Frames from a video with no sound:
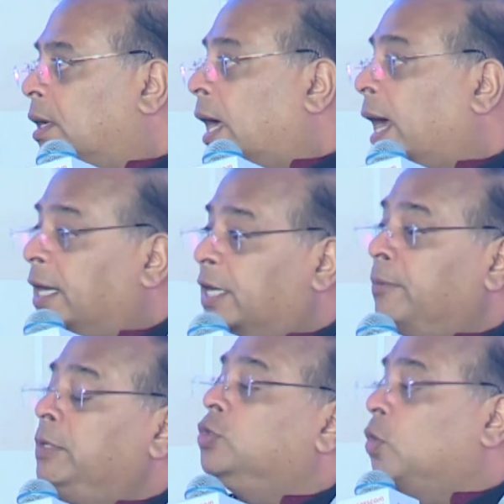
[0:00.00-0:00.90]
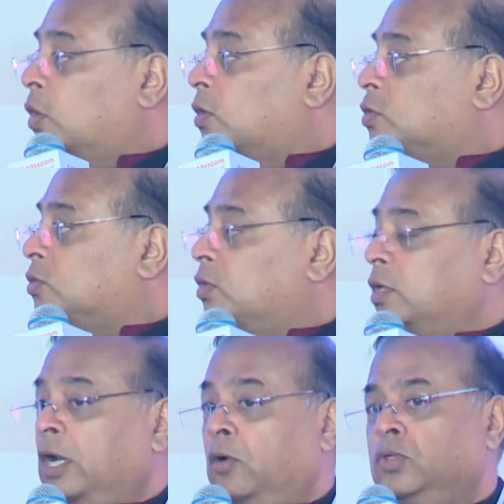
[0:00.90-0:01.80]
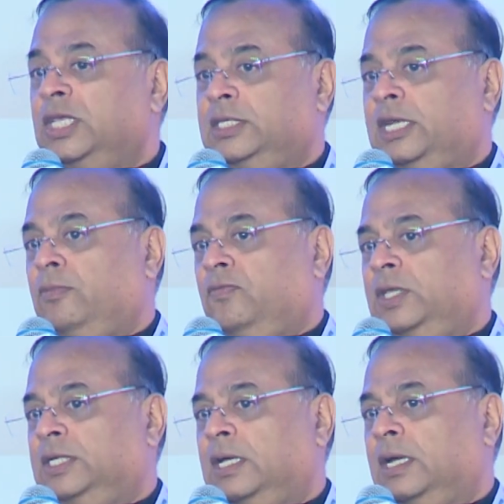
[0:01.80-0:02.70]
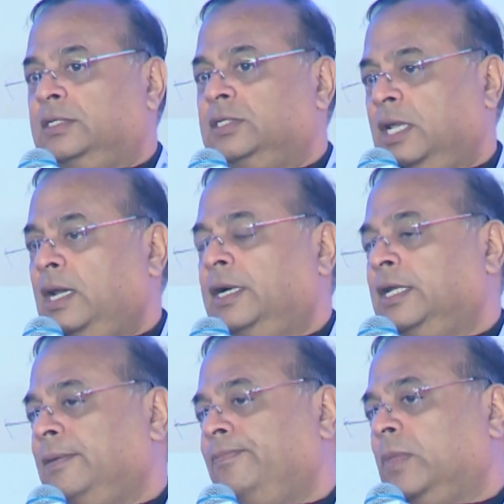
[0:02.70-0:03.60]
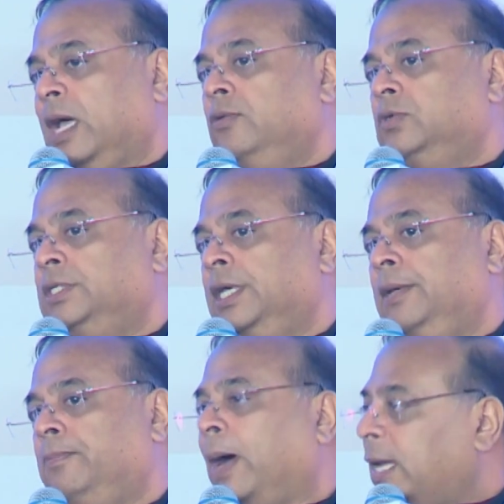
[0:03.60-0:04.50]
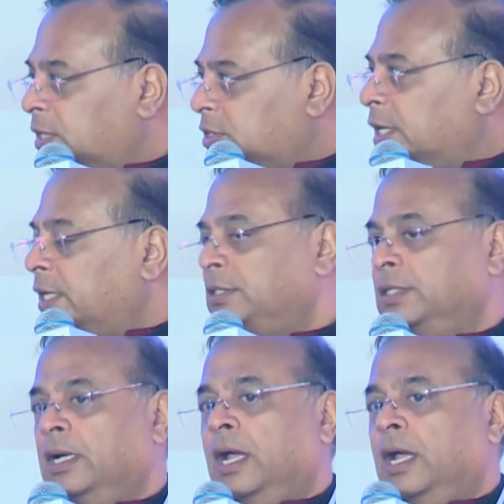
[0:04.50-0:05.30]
And it can be stored also. Now these type of things are still at a, I would say, pilot stage,